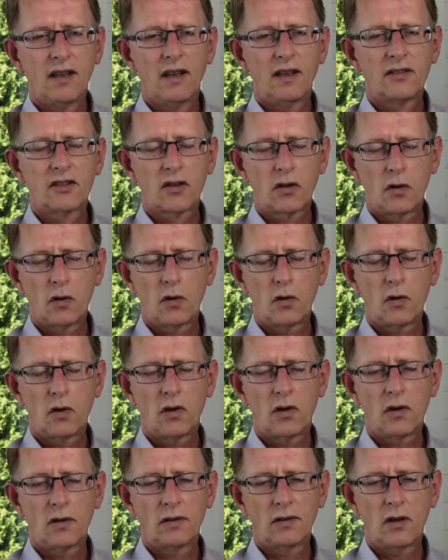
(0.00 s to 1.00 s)

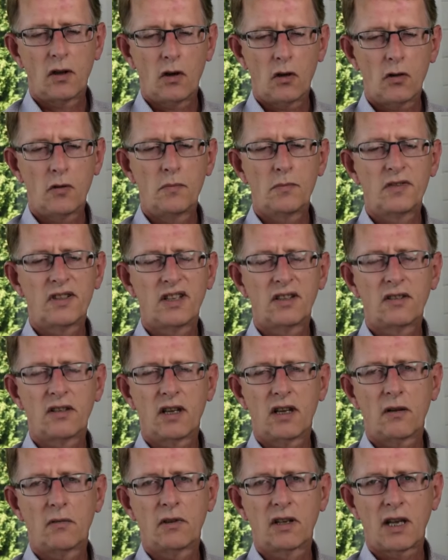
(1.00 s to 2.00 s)
So Holmes is
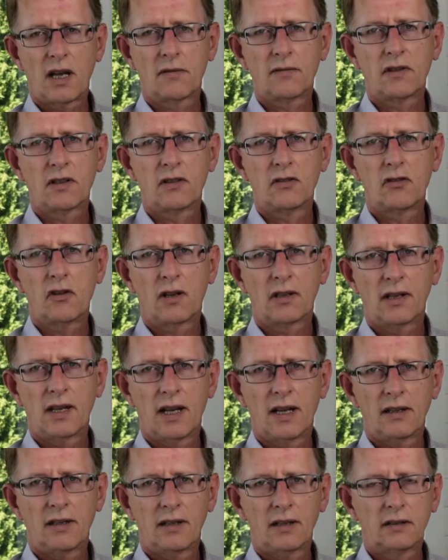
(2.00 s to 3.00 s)
a recovering drug
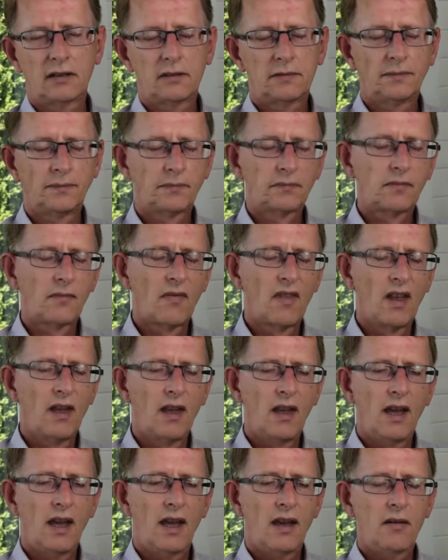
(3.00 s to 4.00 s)
addict.
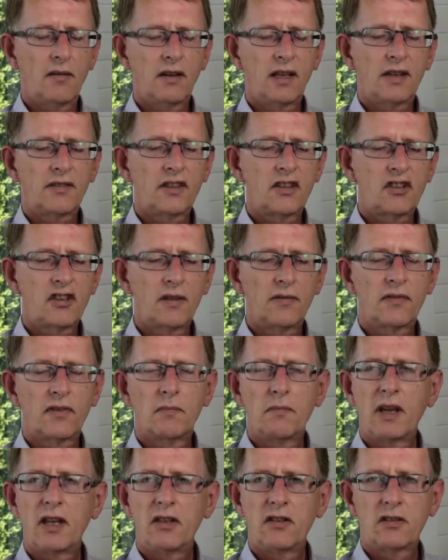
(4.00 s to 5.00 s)
And we get this
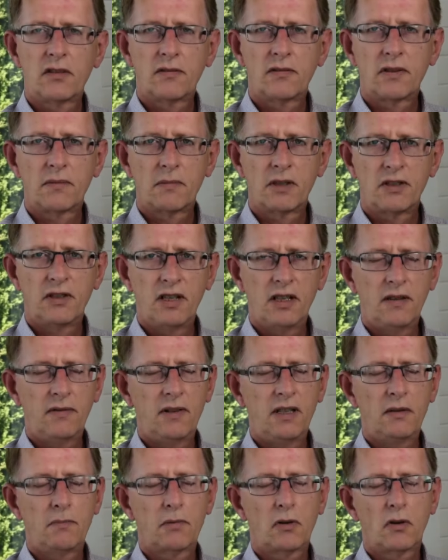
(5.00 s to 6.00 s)
information from the
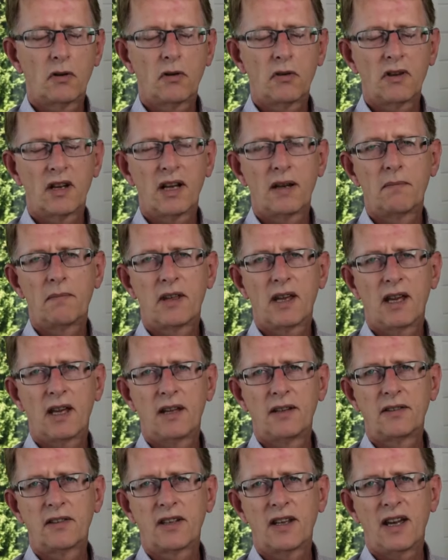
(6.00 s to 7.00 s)
TV program
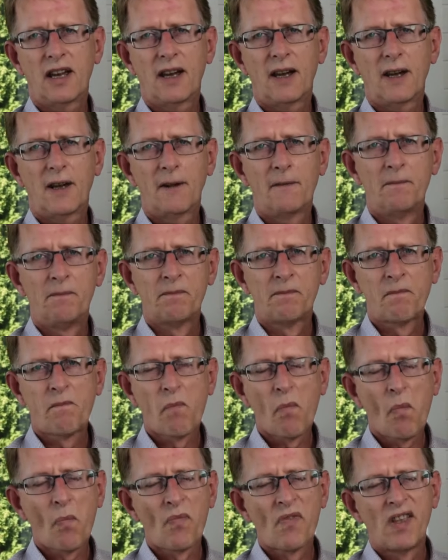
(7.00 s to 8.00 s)
that uh,
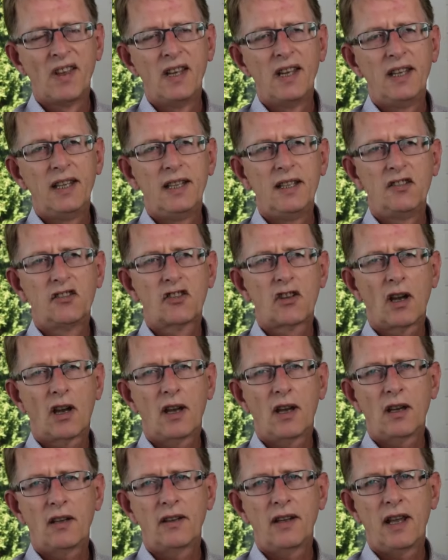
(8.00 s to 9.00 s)
he's
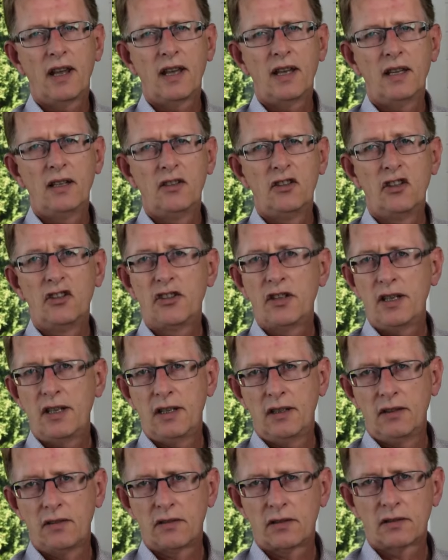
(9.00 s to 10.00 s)
got a
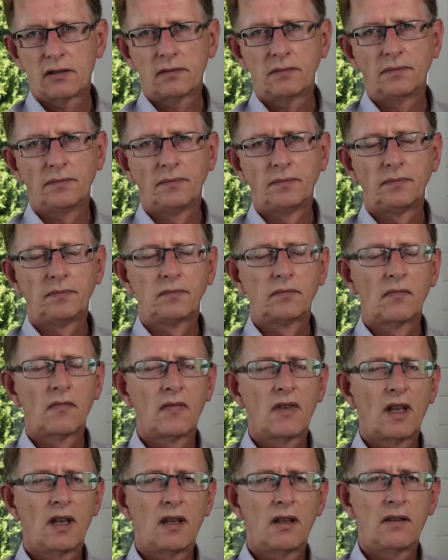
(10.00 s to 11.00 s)
disease.
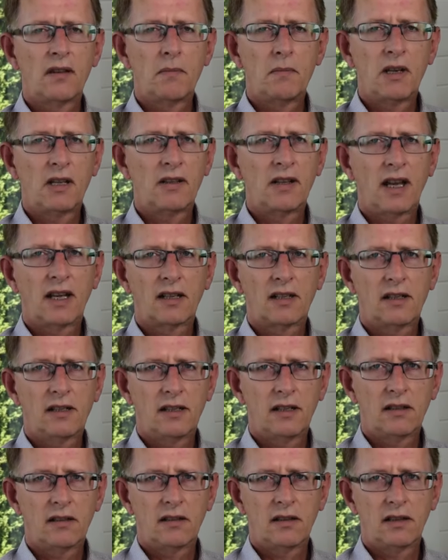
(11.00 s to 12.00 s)
Uh, they made that
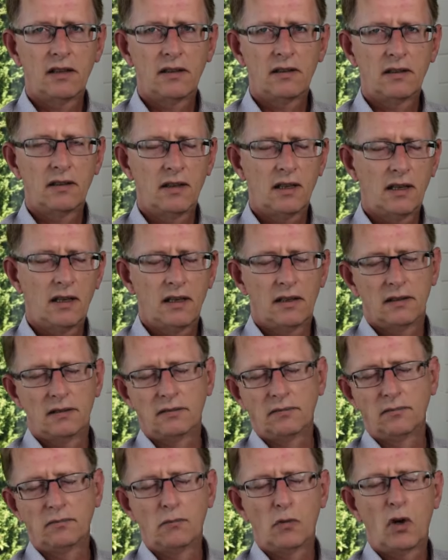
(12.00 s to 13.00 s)
clear in uh,
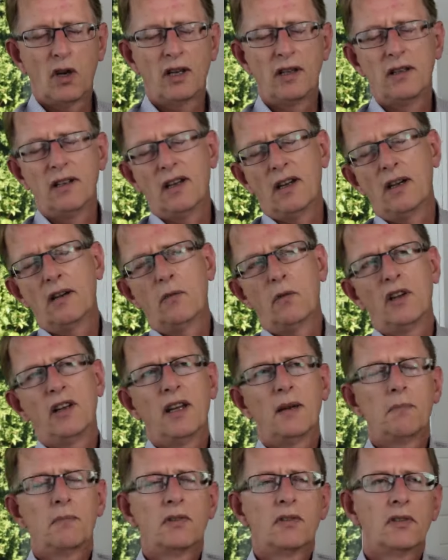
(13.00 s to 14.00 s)
one, one
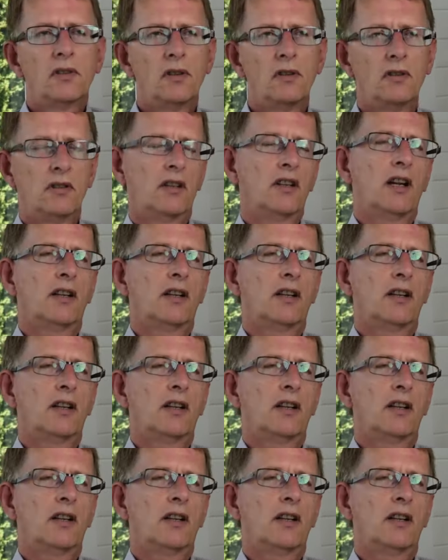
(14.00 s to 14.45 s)
episode, or